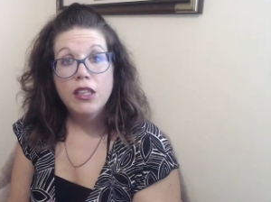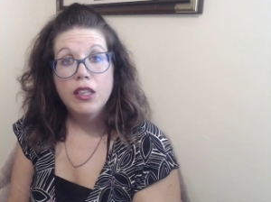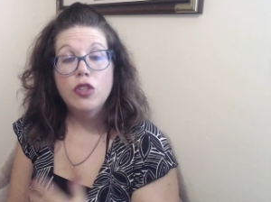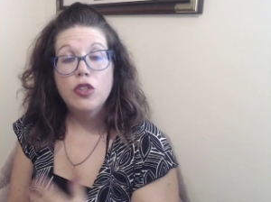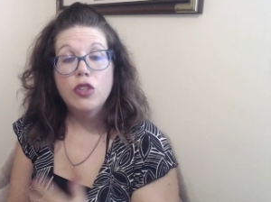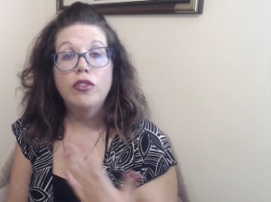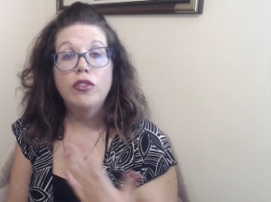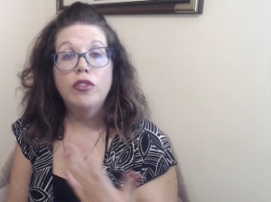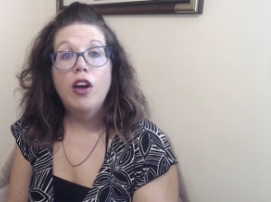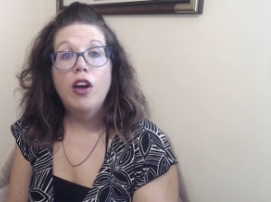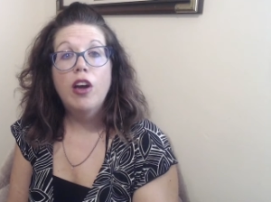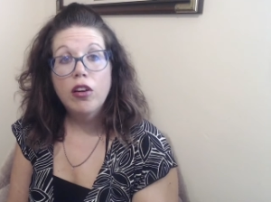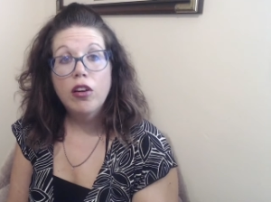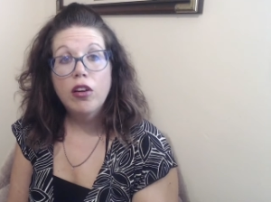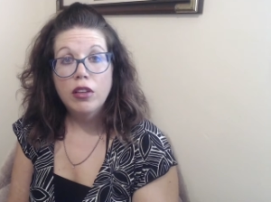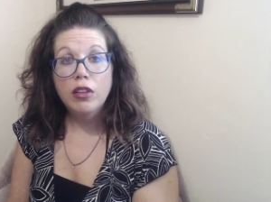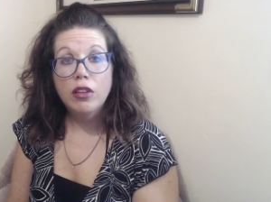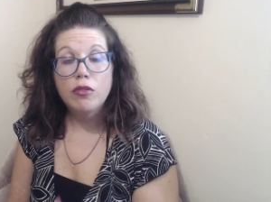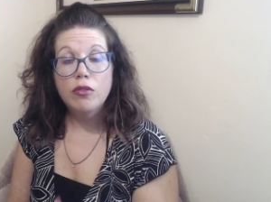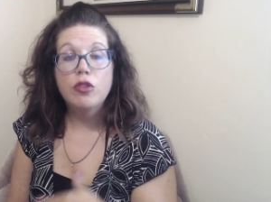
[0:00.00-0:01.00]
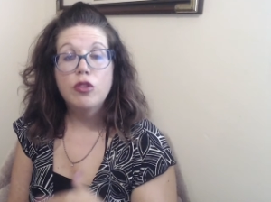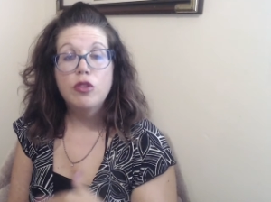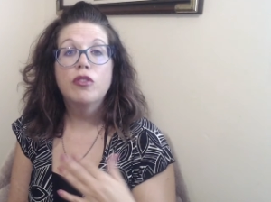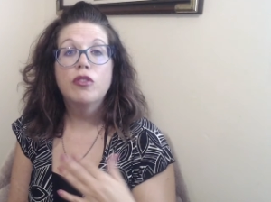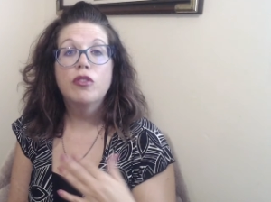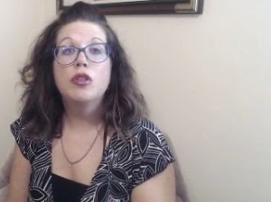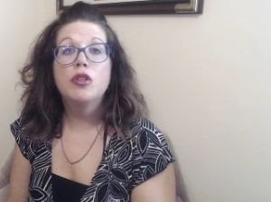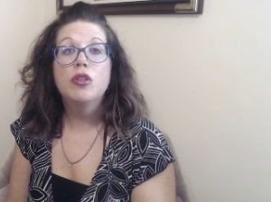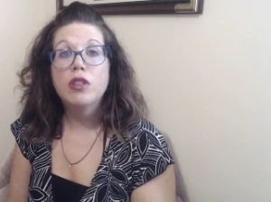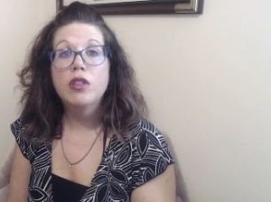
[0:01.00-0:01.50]
Do you have a car loan? Do you have
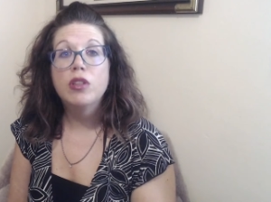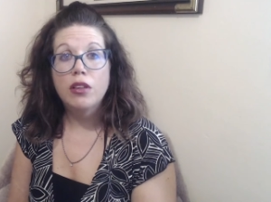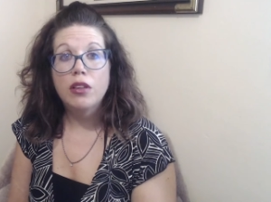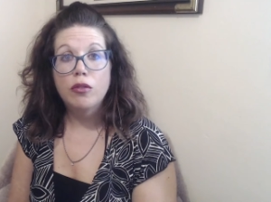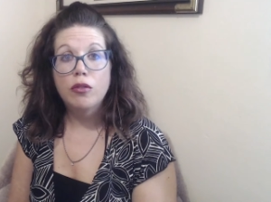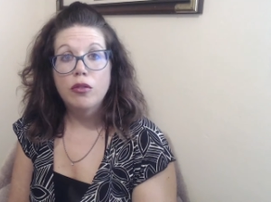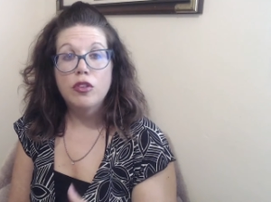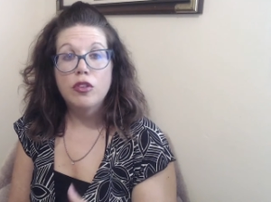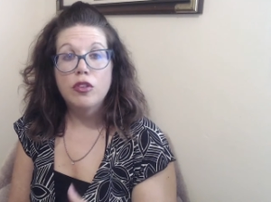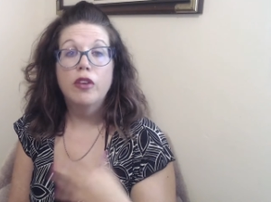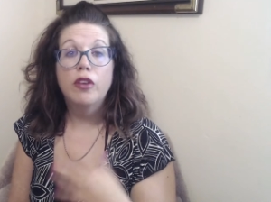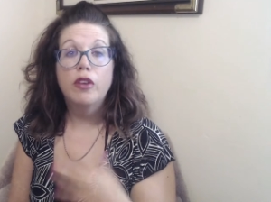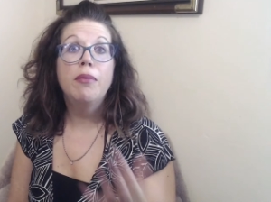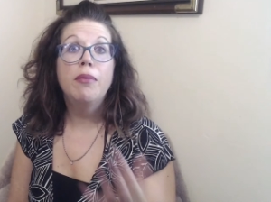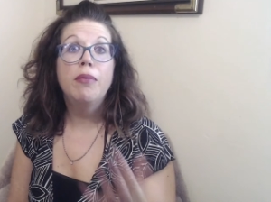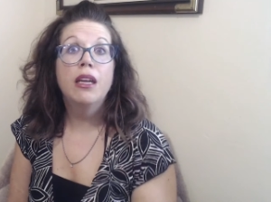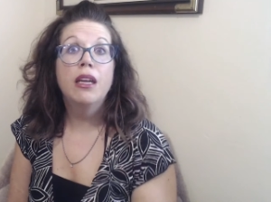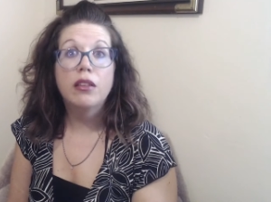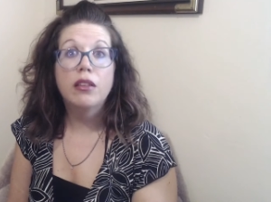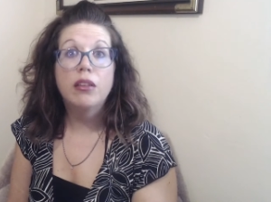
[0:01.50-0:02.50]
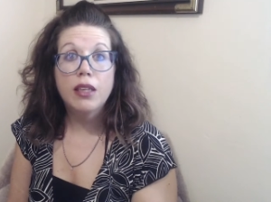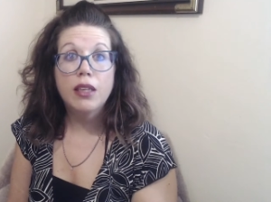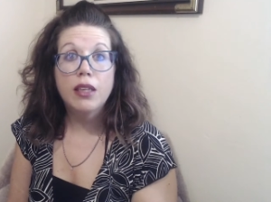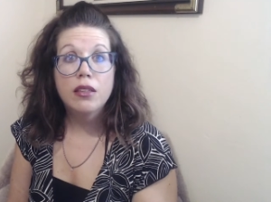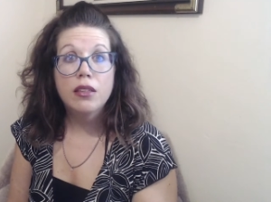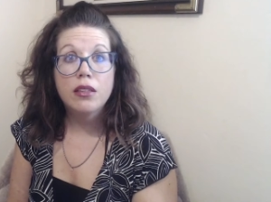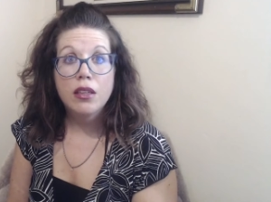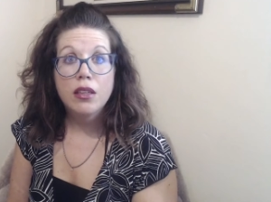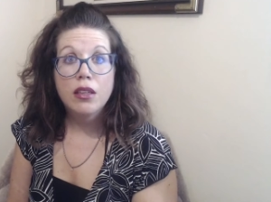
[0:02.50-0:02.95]
student loans? Do you have medical debt?